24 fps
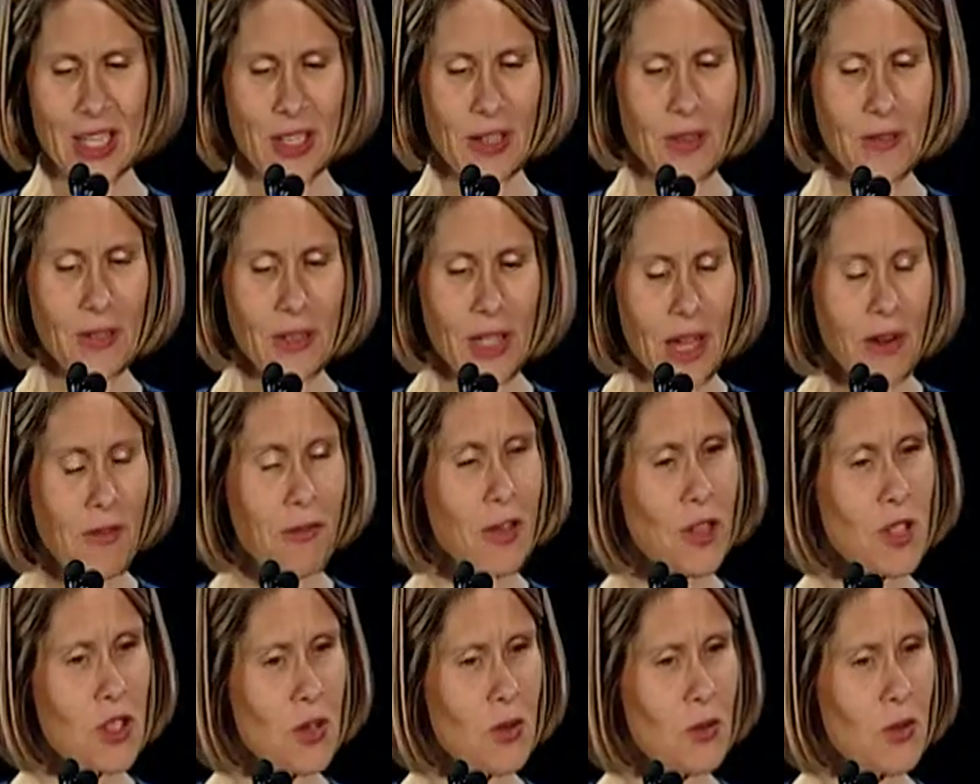you've
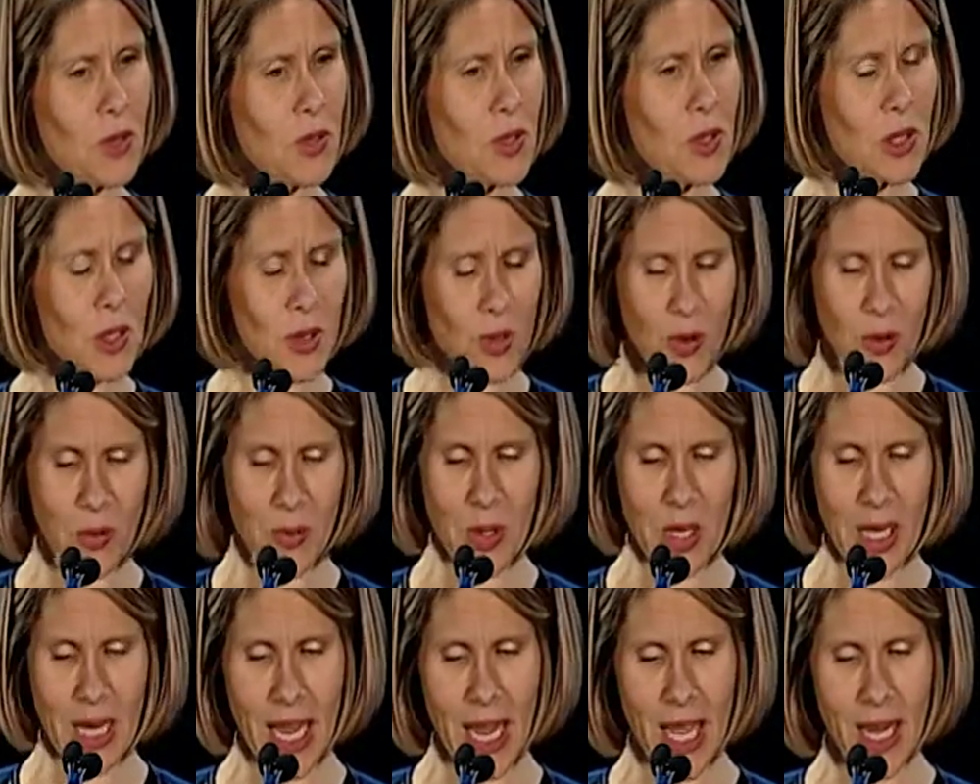leveraged your role in
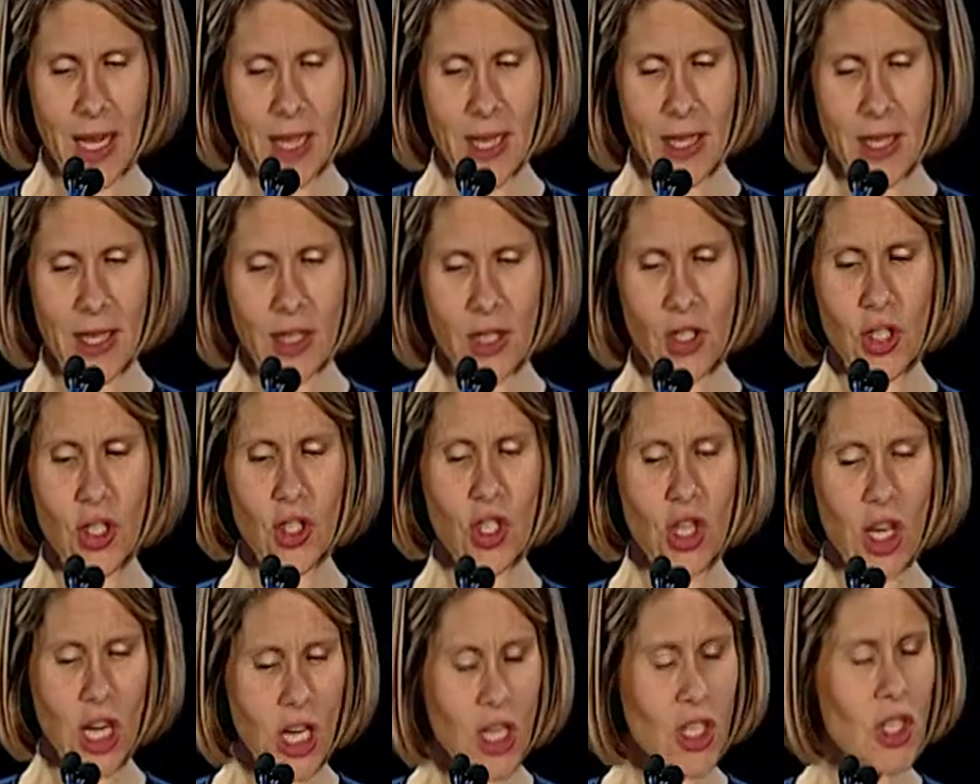corporate Canada to
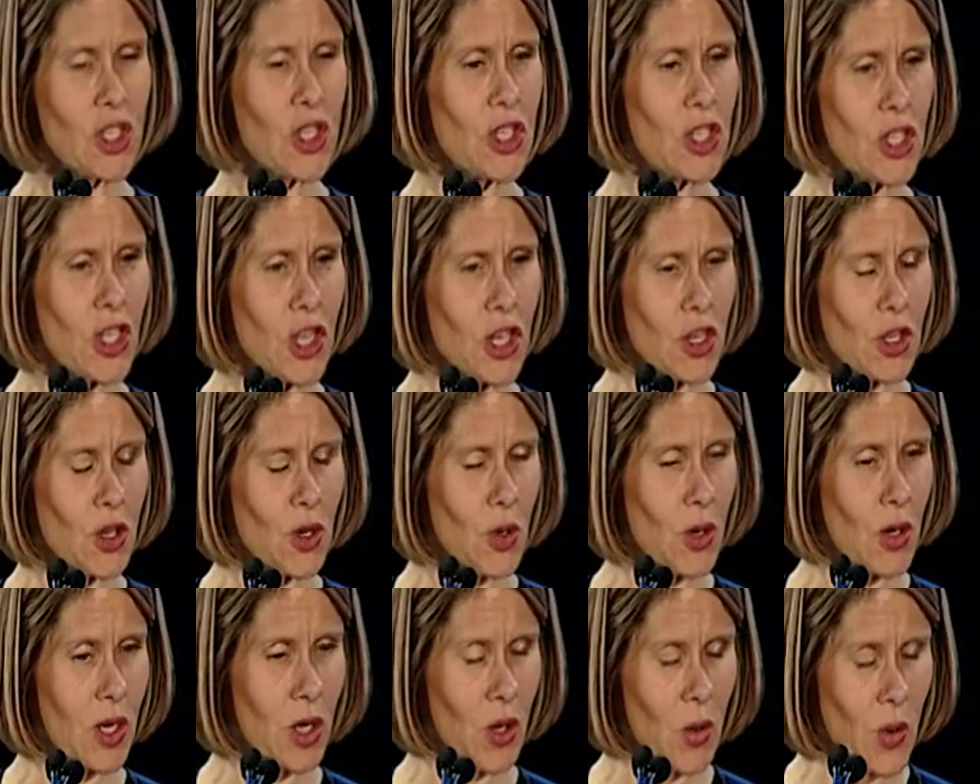change the gender
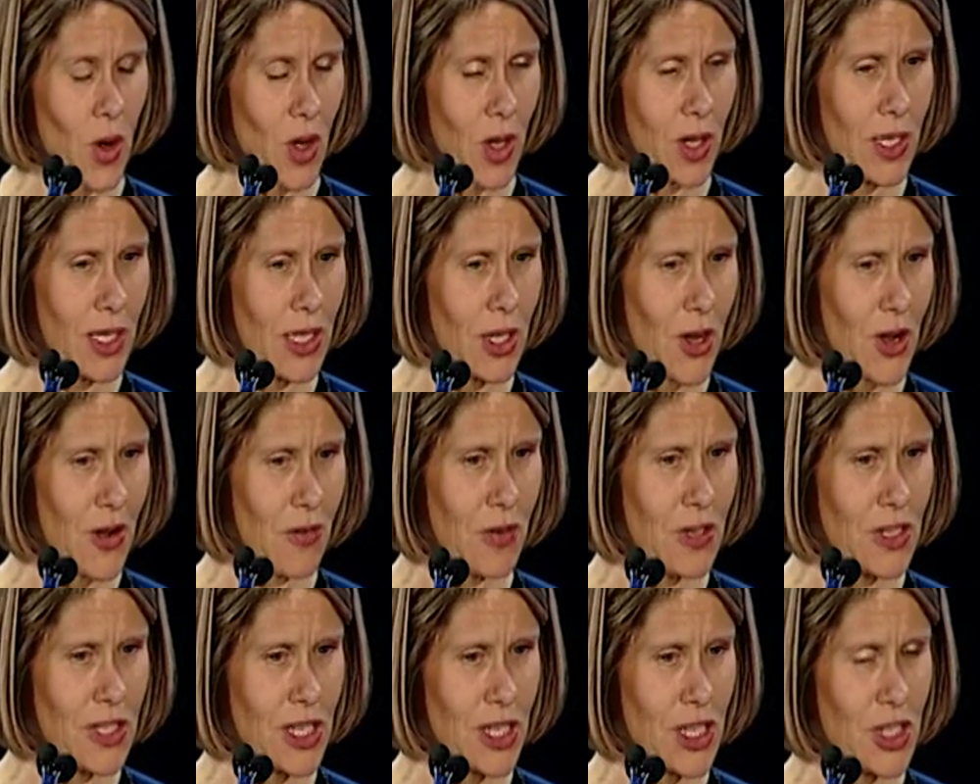equality
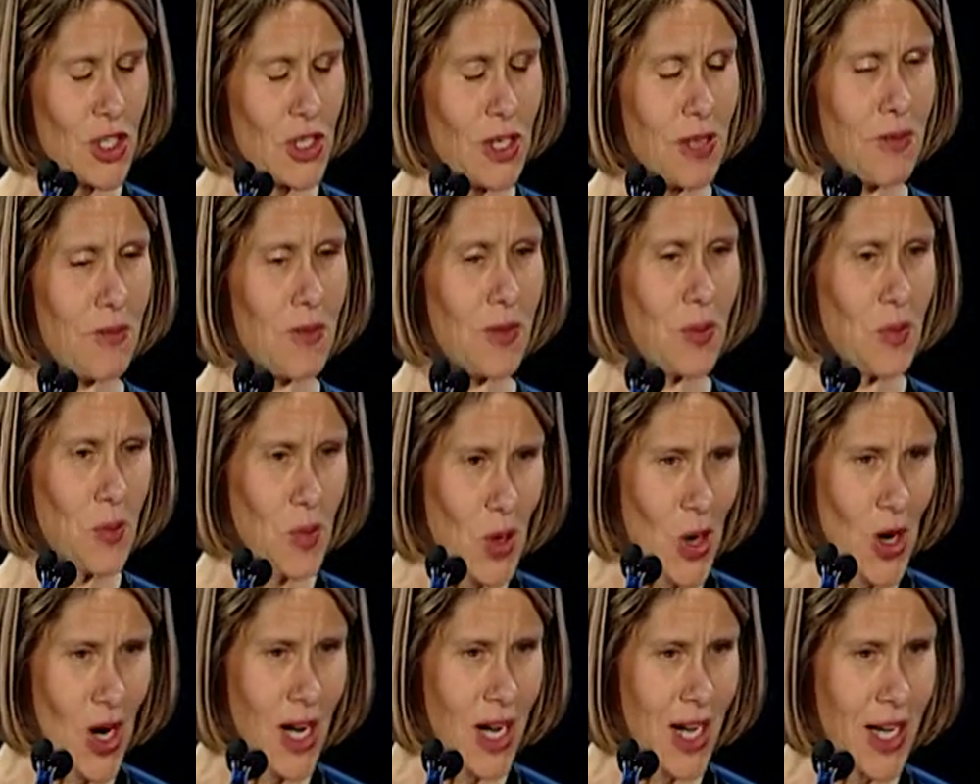conversation from
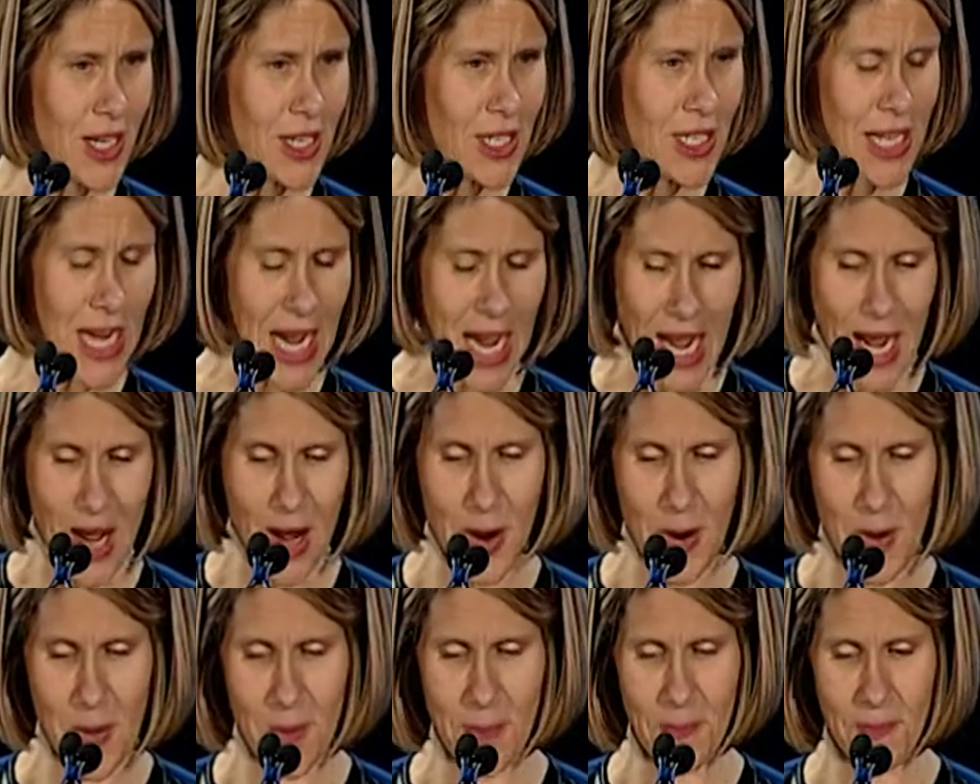why to
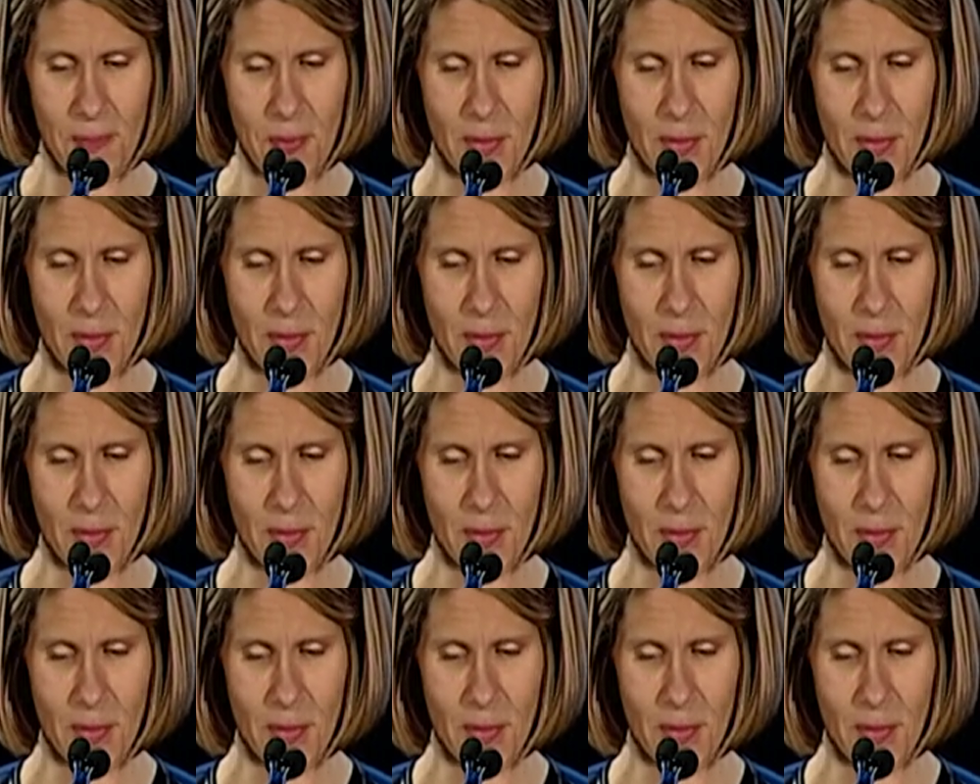how,